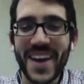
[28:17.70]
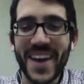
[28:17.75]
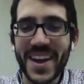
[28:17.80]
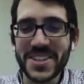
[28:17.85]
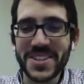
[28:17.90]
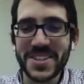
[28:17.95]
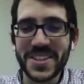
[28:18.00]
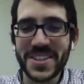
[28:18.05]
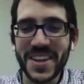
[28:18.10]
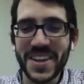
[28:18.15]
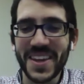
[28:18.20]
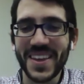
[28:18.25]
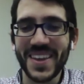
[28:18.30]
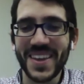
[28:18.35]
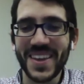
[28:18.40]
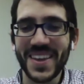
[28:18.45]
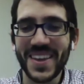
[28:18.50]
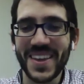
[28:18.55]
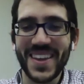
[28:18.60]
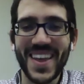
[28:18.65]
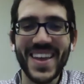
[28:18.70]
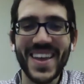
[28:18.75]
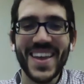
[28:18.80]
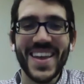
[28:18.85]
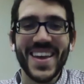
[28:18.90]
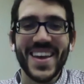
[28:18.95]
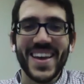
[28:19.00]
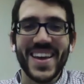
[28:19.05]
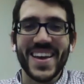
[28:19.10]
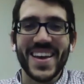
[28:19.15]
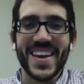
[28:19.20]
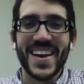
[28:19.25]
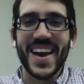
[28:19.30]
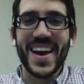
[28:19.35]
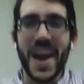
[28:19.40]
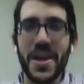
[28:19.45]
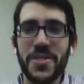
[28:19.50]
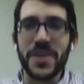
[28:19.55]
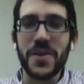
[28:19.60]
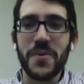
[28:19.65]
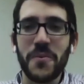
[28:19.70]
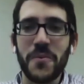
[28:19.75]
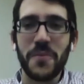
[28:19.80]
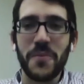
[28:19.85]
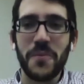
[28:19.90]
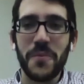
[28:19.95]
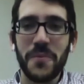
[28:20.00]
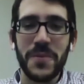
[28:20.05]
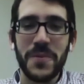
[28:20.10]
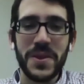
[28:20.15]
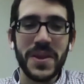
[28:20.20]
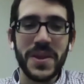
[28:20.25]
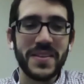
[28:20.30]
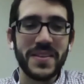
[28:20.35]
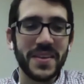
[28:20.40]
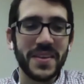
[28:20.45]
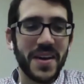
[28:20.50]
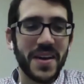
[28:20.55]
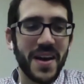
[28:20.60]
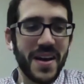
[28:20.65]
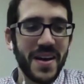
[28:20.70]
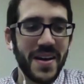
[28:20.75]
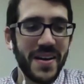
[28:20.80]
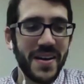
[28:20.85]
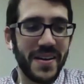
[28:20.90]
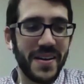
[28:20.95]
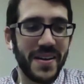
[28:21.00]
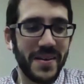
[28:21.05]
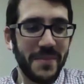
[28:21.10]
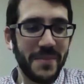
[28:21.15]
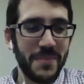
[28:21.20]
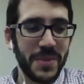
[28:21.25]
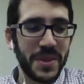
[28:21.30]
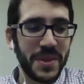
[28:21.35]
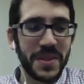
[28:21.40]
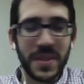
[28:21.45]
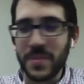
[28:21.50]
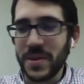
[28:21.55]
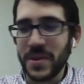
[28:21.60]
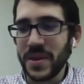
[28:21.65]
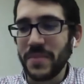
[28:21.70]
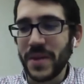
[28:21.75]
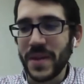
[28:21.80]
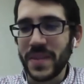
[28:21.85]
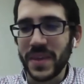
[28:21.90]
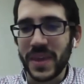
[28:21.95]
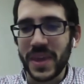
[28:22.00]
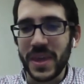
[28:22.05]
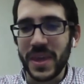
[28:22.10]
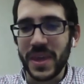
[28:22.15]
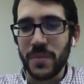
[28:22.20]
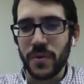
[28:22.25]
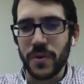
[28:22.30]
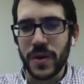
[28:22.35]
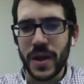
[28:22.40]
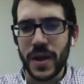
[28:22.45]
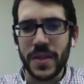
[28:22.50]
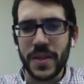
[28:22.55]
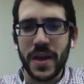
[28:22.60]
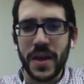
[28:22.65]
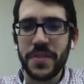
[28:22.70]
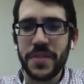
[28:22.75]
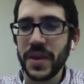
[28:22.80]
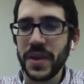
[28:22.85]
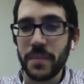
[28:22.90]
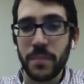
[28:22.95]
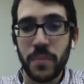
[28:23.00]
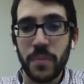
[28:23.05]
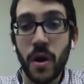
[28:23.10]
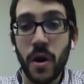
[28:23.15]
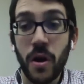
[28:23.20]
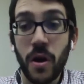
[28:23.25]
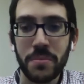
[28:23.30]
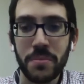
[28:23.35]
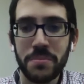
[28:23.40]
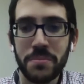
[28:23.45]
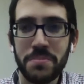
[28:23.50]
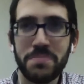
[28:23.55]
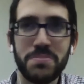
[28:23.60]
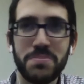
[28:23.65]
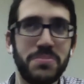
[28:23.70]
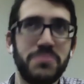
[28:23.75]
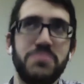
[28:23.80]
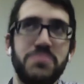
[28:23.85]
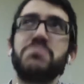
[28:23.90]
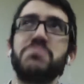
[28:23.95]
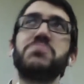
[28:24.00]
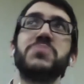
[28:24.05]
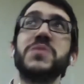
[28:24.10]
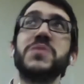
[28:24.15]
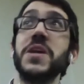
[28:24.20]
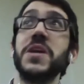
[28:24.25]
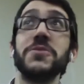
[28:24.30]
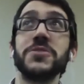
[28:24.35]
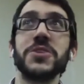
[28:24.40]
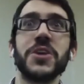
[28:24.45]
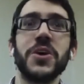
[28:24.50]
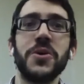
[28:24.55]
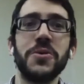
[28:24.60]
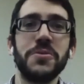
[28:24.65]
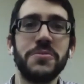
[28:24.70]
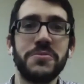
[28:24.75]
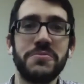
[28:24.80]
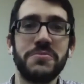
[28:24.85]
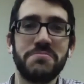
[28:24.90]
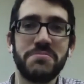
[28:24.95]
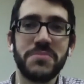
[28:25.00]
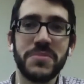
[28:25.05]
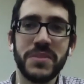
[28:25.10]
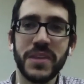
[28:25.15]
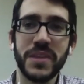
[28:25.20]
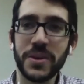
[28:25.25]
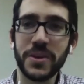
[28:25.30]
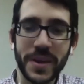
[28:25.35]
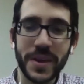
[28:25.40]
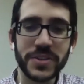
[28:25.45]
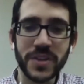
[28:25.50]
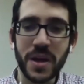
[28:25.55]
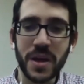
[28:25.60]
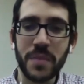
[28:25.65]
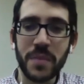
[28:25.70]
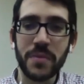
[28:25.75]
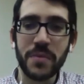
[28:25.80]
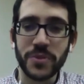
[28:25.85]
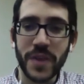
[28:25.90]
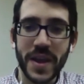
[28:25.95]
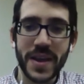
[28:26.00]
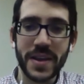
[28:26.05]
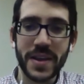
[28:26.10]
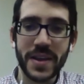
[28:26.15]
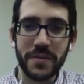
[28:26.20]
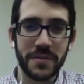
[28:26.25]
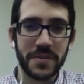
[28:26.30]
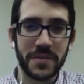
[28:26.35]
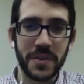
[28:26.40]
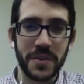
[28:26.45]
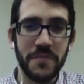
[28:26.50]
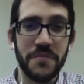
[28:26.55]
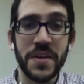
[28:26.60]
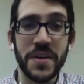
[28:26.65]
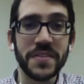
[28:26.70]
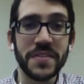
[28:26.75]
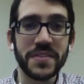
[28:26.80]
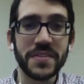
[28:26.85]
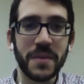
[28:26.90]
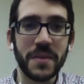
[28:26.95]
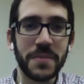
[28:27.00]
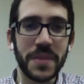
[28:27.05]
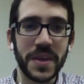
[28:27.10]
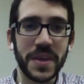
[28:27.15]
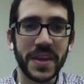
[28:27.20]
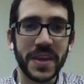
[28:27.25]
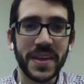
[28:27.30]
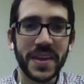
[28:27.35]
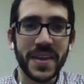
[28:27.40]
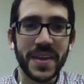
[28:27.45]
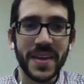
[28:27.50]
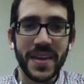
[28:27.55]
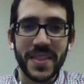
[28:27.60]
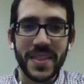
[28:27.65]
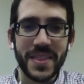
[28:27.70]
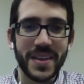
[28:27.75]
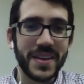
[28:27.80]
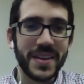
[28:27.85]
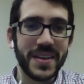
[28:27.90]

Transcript: just think I think we need to not be limited by the keyboard. I think Palm years ago did a great job of trying to invent something that,